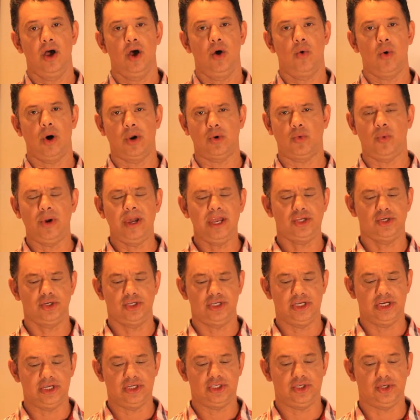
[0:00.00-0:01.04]
what we
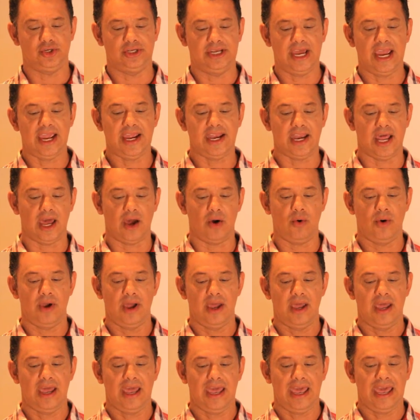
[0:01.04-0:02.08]
today know
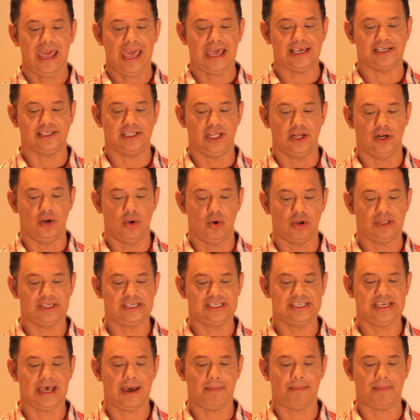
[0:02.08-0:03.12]
as the Lord's
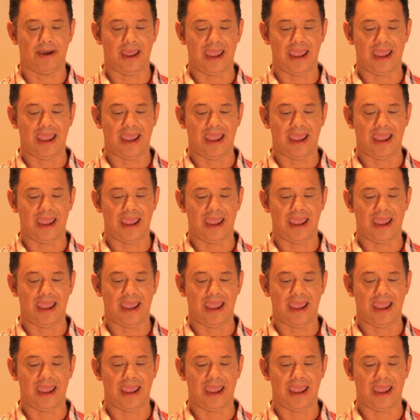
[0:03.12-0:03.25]
Supper.